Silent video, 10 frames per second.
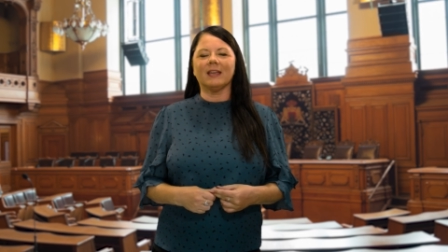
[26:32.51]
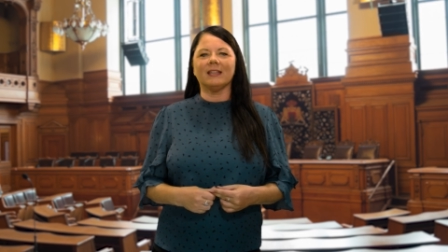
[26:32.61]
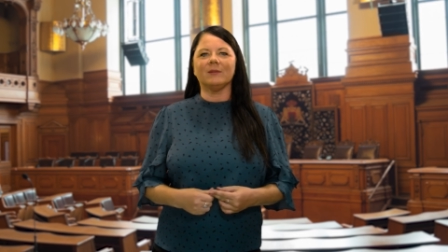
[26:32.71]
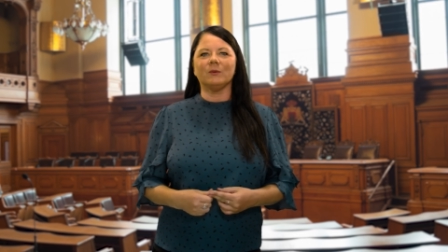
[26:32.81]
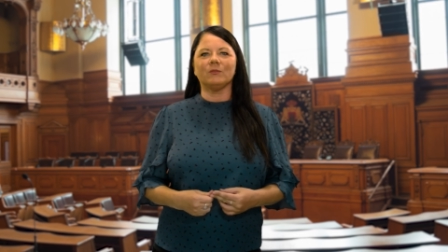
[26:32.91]

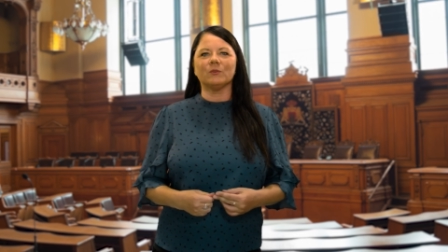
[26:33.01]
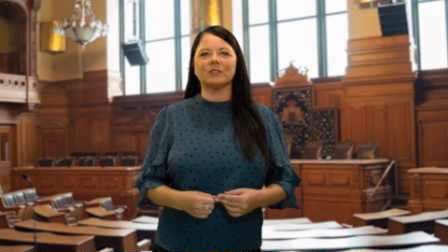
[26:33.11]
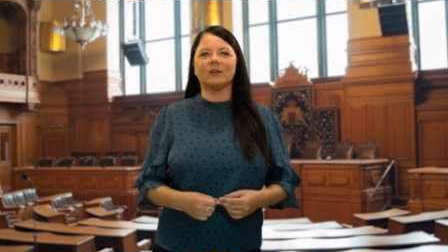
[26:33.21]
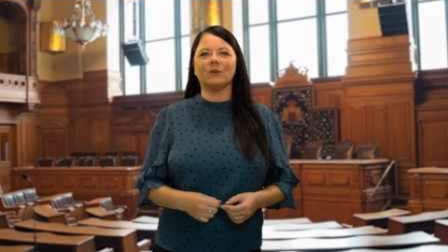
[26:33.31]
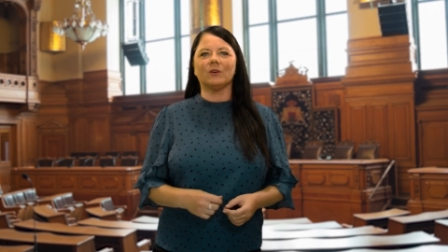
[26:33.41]
And then we've
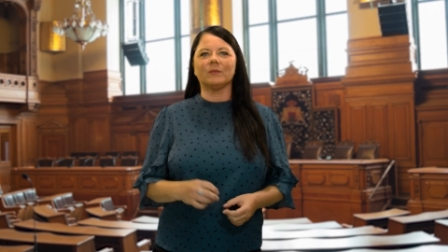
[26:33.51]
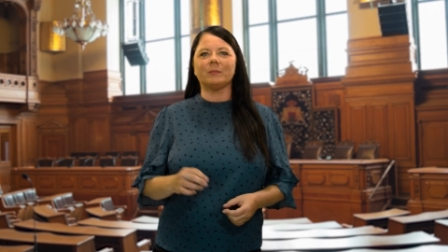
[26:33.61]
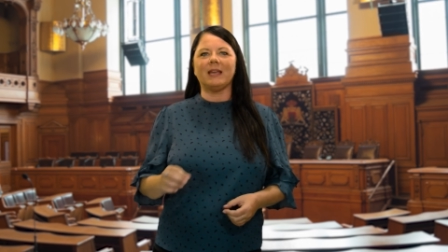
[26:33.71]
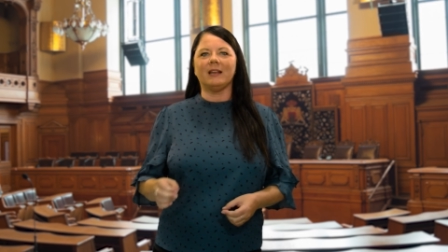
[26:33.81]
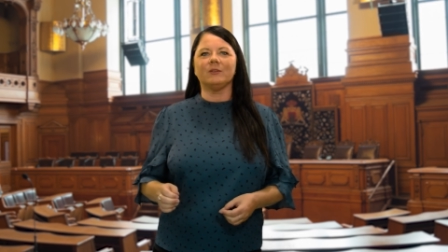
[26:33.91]
also got
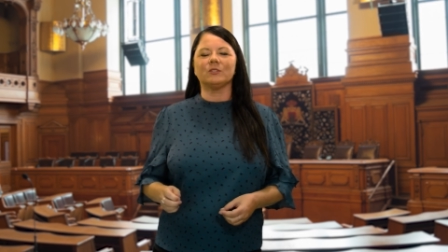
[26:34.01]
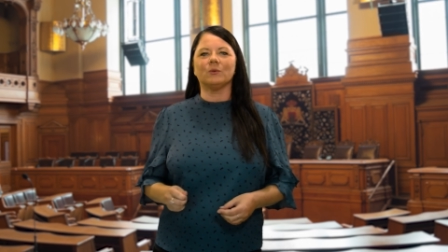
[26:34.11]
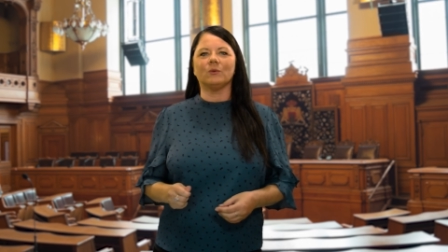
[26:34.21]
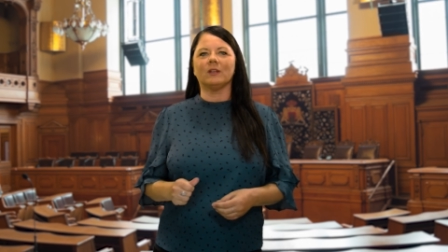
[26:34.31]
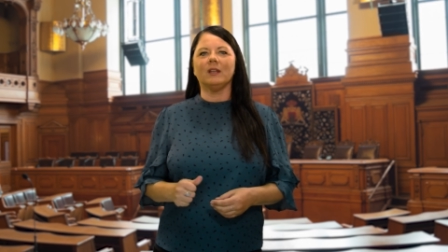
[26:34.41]
Pello
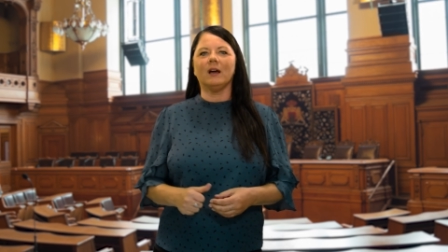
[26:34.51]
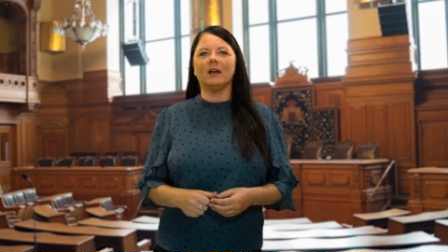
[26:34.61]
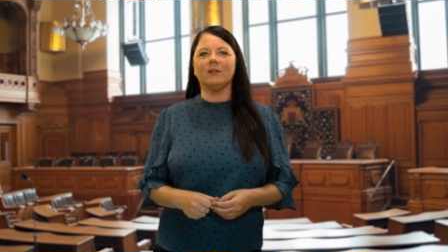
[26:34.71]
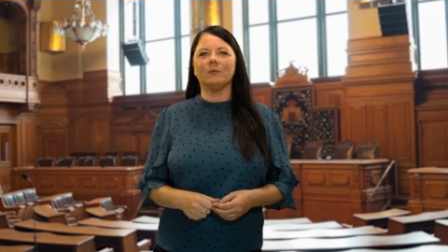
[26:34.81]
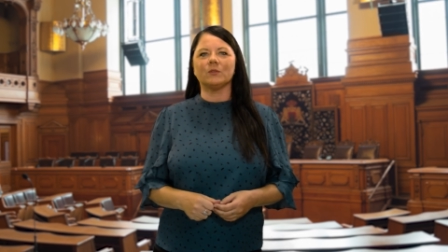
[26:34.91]
Talk
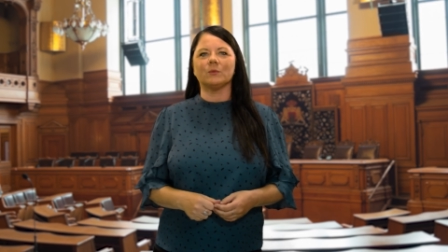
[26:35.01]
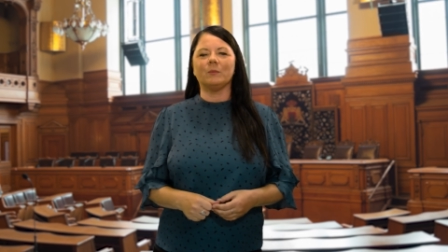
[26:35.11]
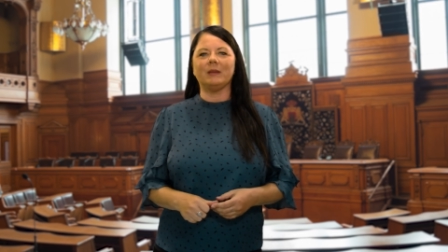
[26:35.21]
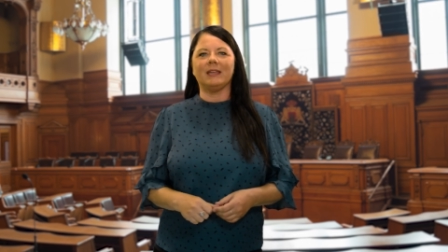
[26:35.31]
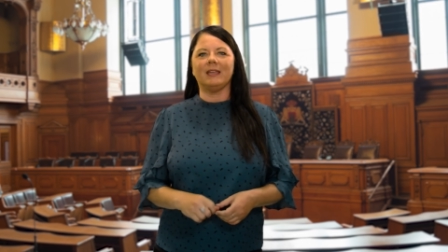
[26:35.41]
Live, which will
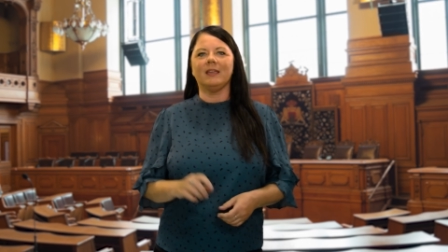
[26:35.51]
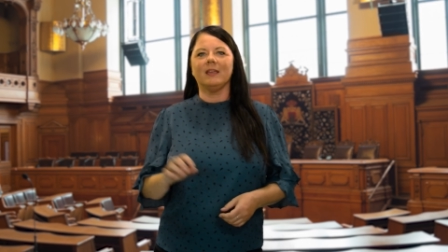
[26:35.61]
be